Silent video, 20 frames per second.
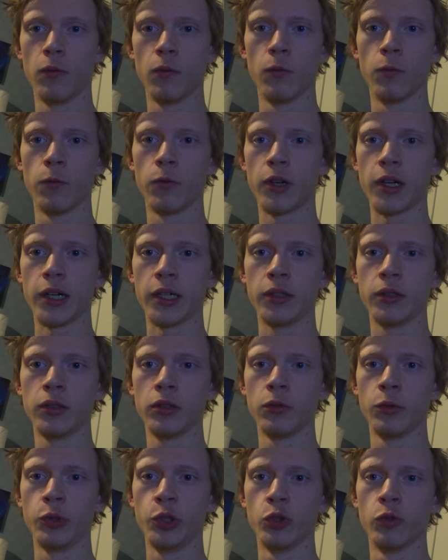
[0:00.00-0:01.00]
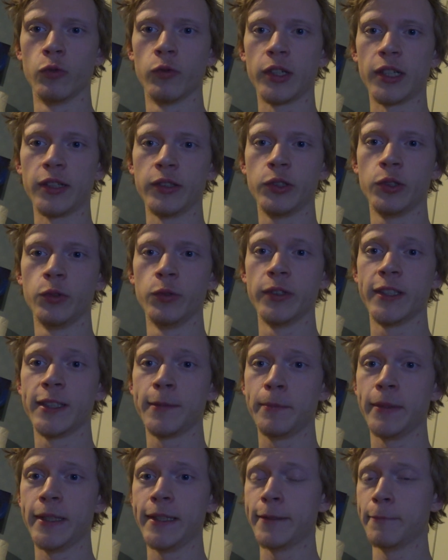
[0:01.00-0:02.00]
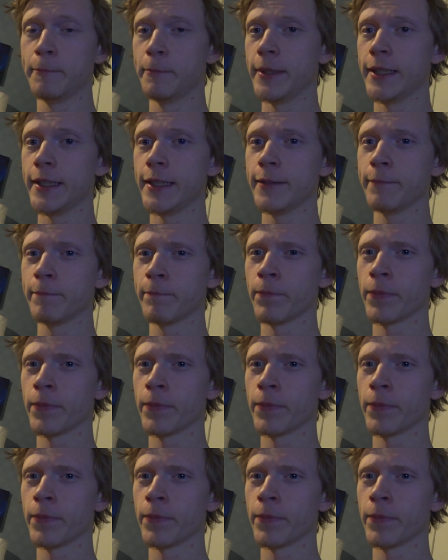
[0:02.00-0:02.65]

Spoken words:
why do you want to speak me?